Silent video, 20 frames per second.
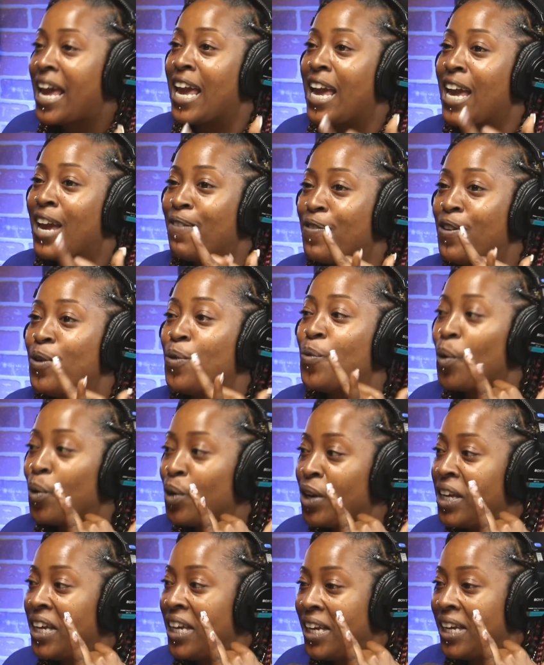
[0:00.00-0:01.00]
If you
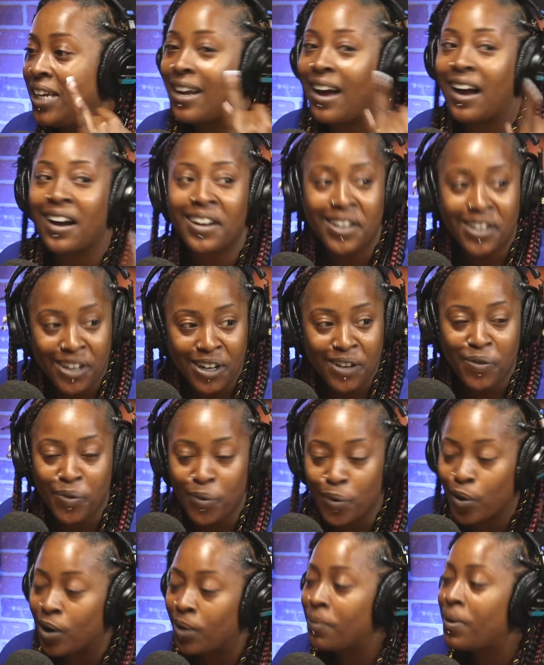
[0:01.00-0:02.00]
want to eat, I can cook
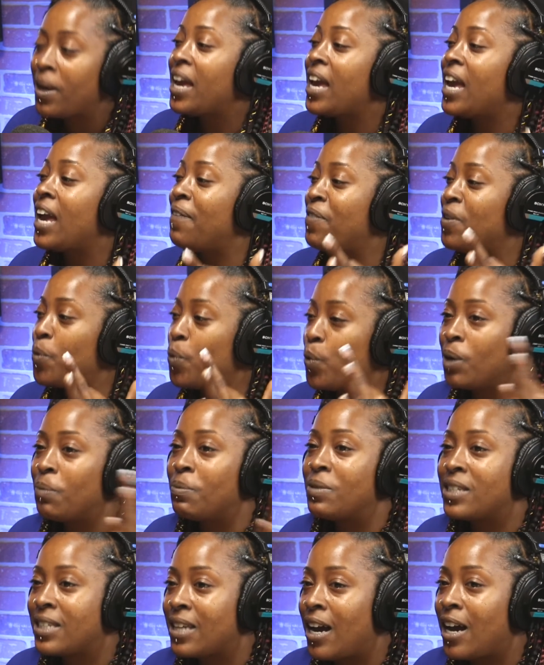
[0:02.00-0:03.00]
for him. If you want to
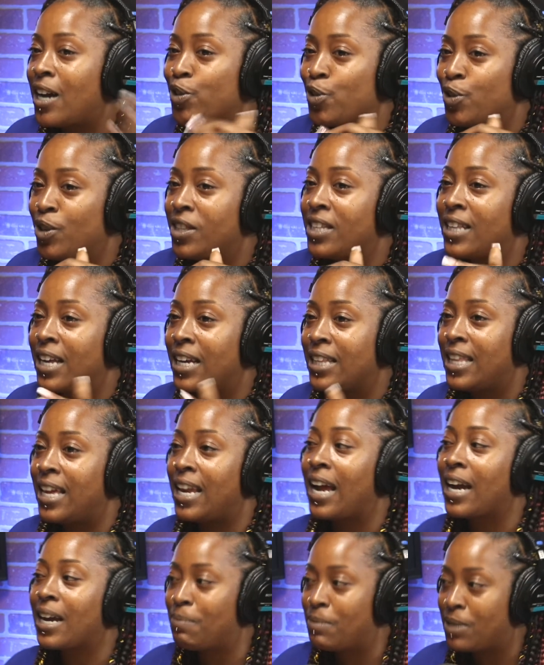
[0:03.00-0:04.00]
massage or anything like that,
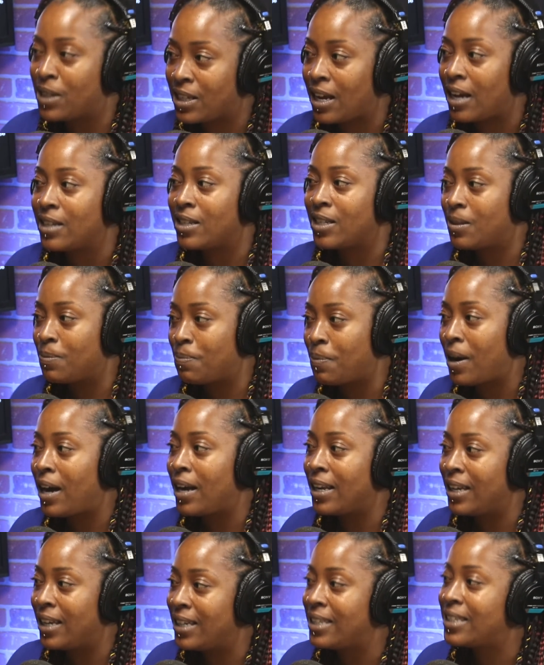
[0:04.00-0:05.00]
I can massage his cater,
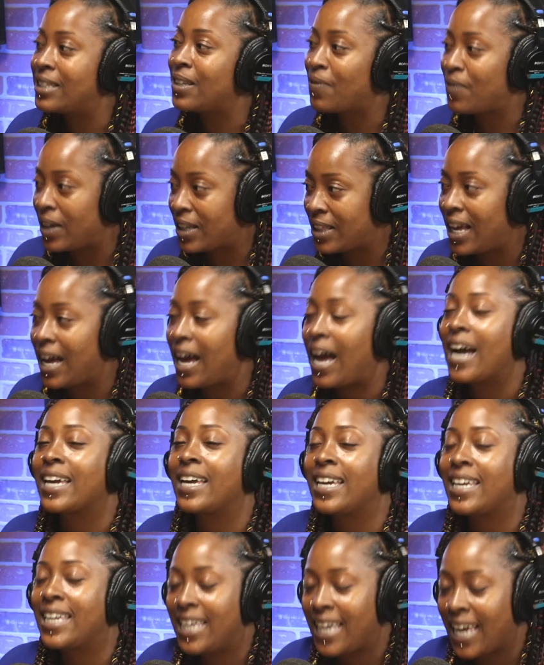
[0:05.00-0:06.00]
body and stuff cater. like that. I you
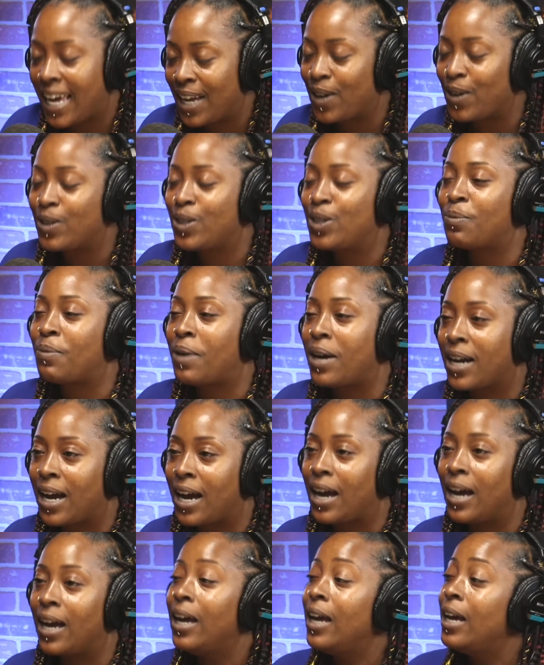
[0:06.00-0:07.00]
can cater. cater. to my
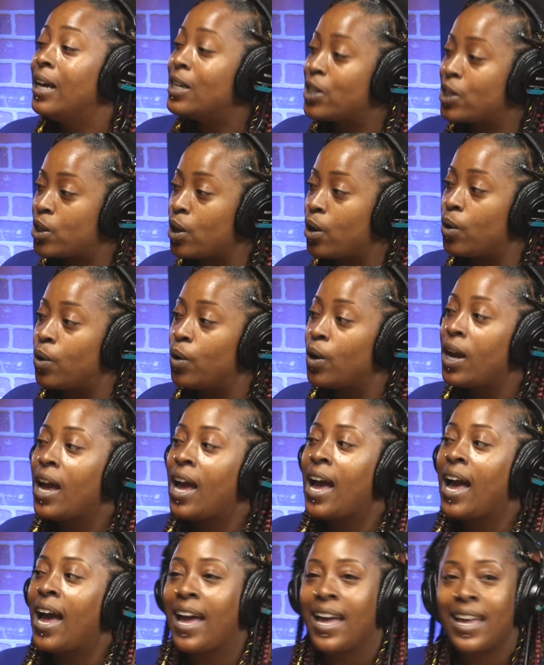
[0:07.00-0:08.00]
guy. so
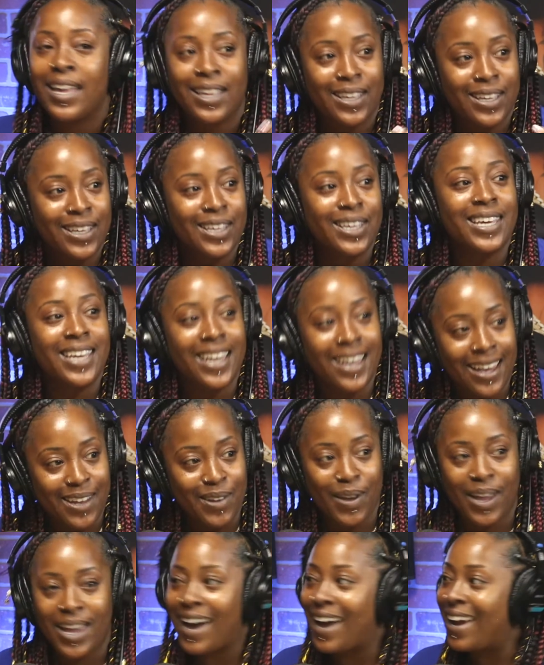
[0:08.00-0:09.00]
go Yeah,
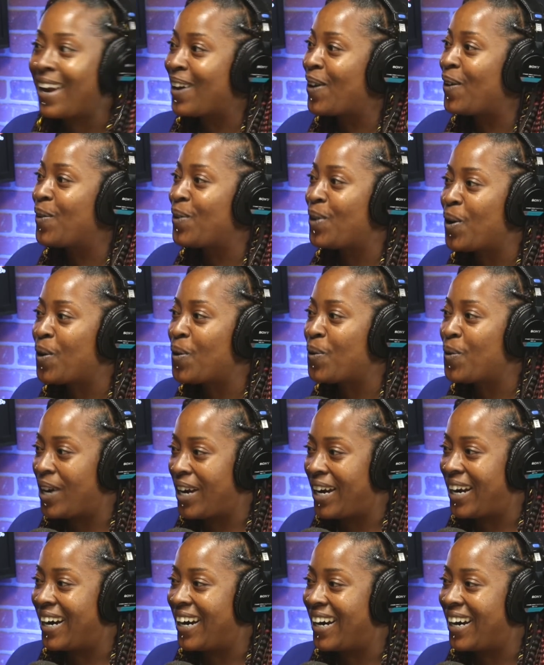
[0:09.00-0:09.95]
you yeah. gotta go nowhere.